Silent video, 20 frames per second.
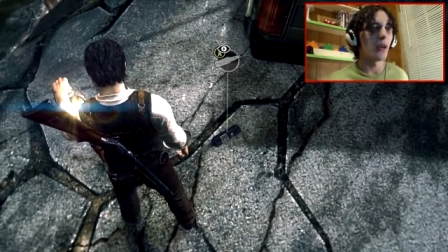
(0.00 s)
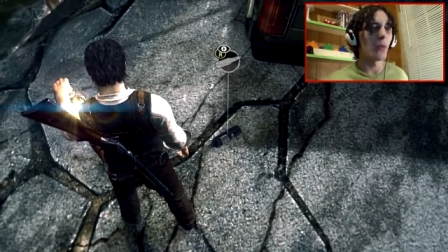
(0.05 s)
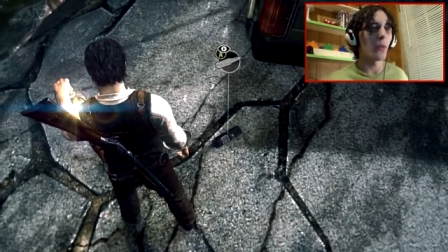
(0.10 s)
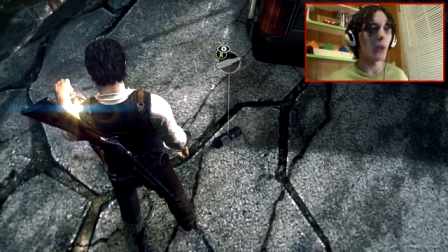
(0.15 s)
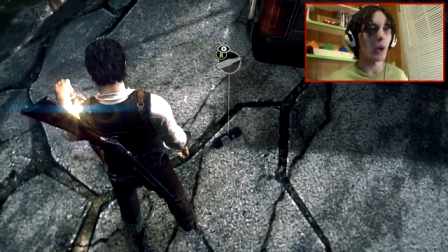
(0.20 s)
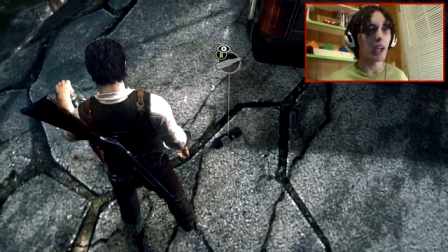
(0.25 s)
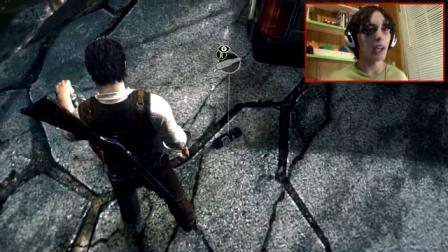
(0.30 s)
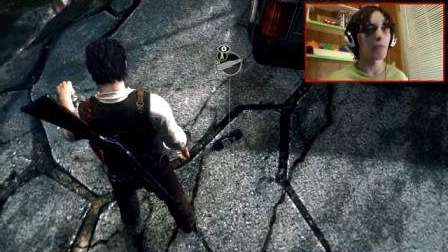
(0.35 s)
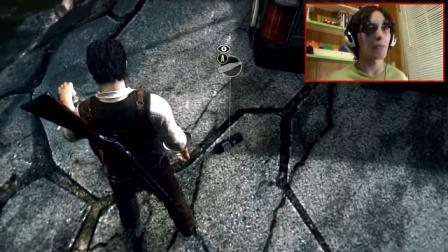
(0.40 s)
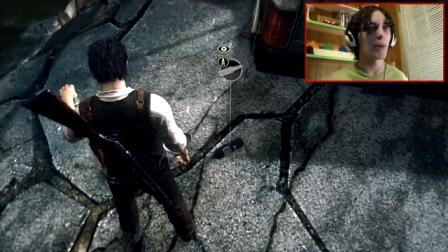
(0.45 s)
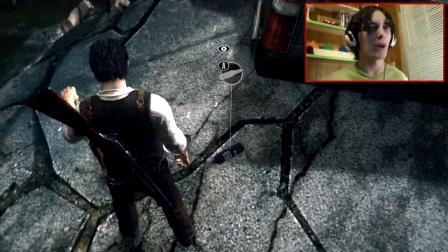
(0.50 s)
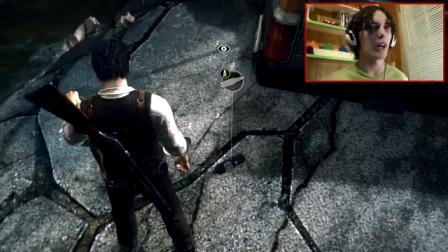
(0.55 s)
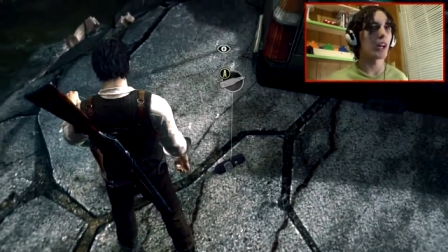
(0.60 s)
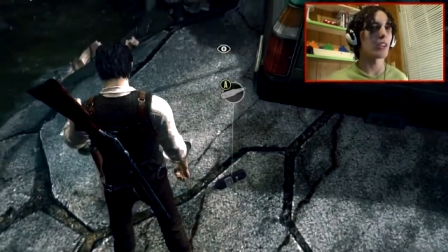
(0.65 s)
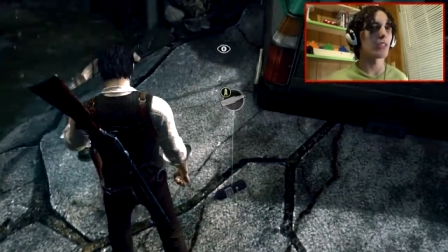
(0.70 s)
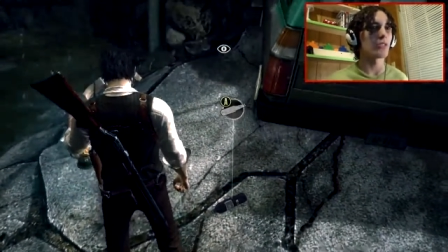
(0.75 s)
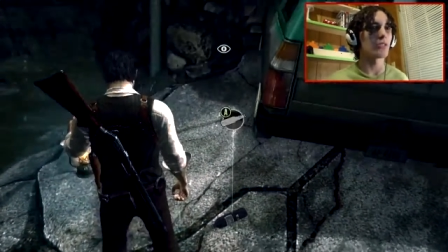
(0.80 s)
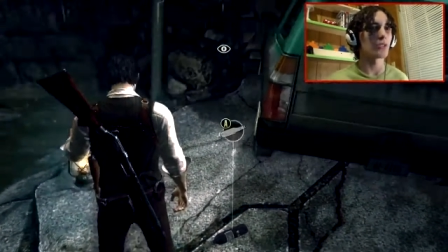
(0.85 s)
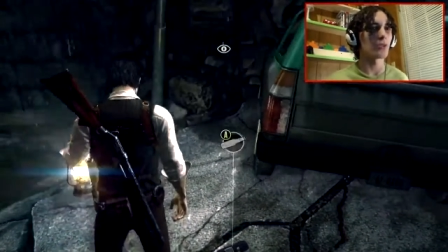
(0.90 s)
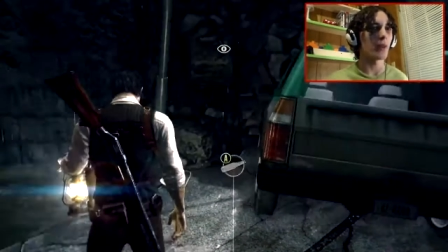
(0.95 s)
Wine
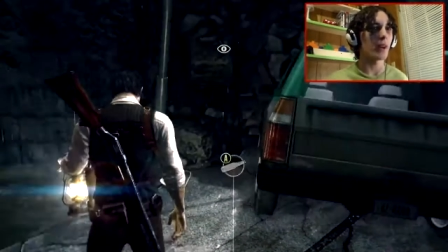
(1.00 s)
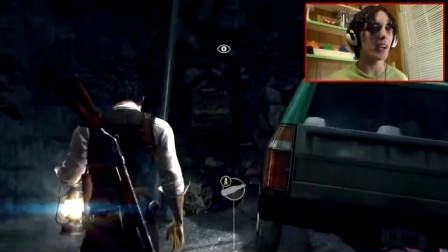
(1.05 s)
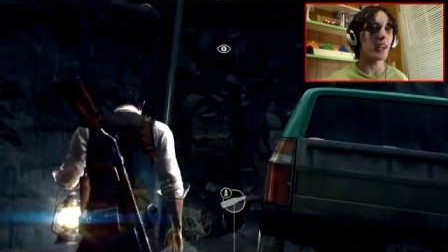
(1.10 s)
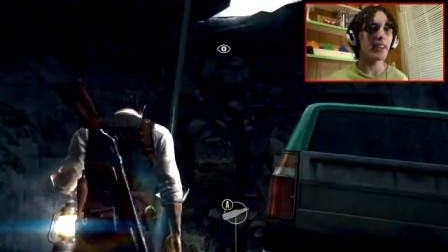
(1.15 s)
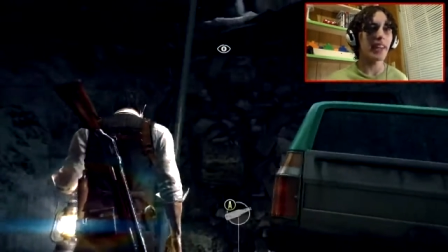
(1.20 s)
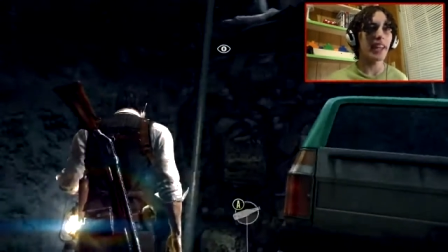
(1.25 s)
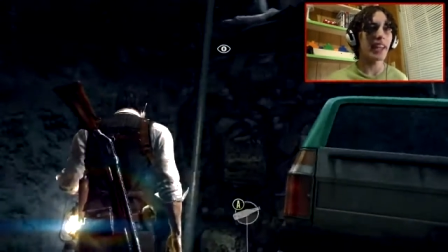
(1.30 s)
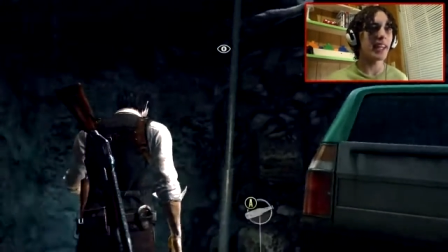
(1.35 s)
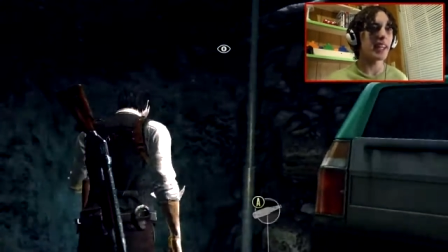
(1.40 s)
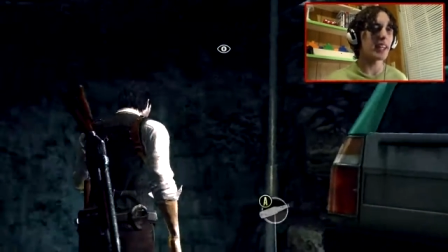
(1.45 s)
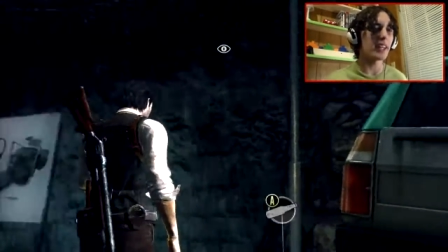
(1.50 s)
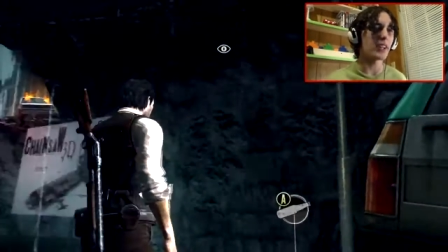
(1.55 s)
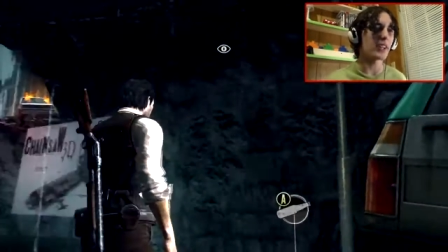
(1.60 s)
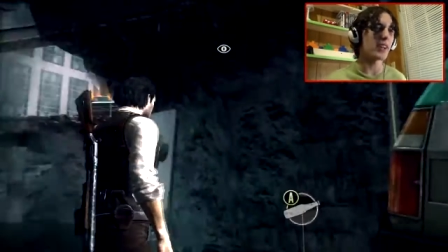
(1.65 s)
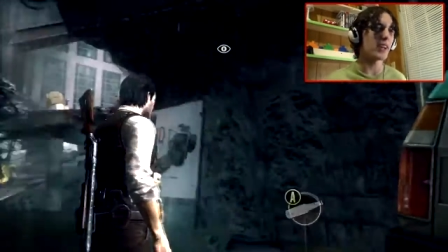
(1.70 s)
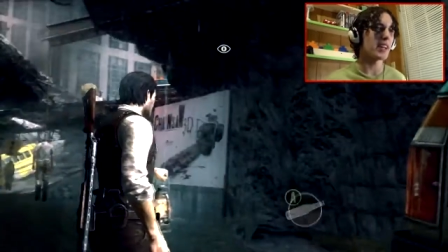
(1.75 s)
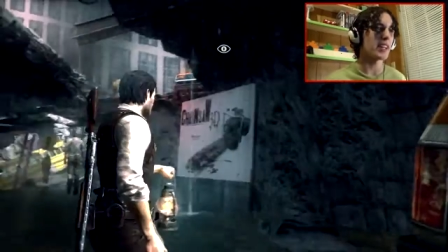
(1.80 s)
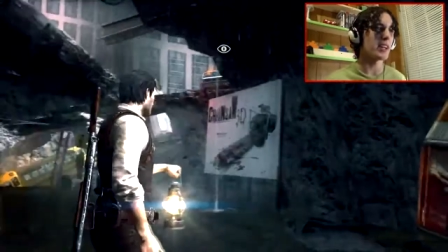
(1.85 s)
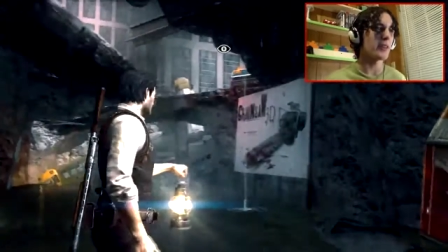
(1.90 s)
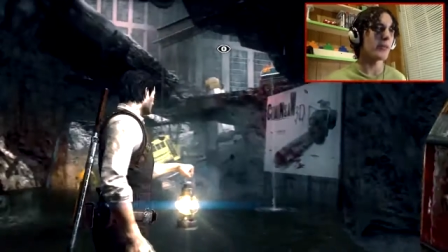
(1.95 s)
bottles. Why are they
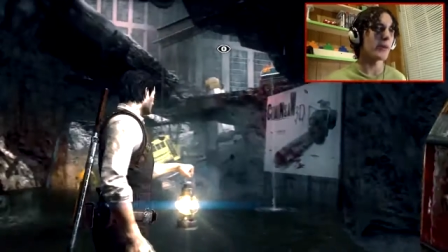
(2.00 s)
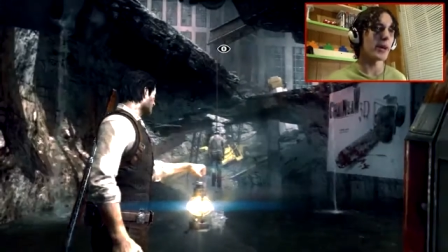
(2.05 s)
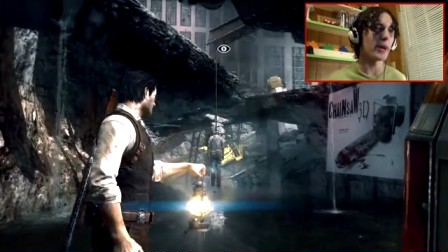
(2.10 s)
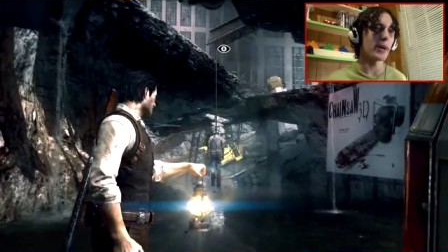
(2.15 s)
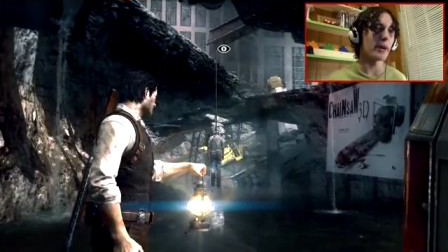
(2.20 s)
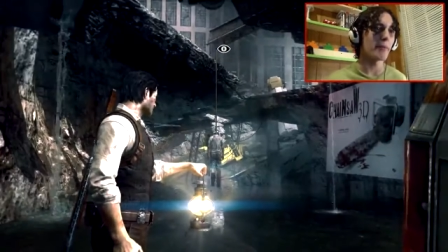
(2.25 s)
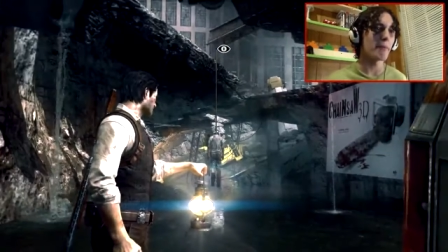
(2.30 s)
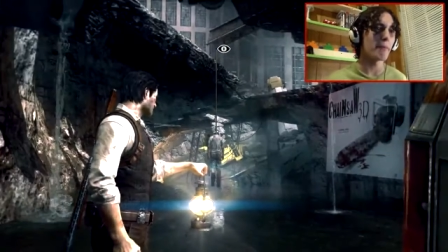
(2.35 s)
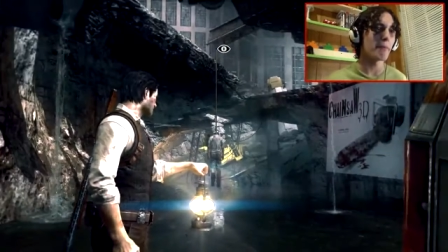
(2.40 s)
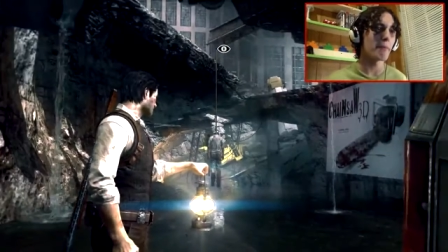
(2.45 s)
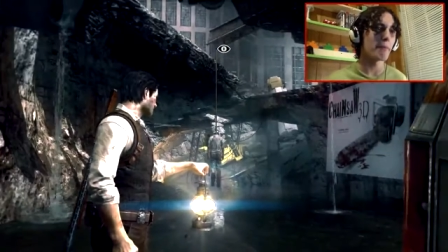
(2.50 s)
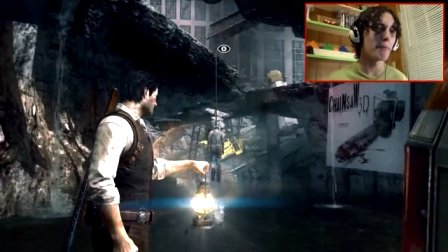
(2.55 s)
here anyway?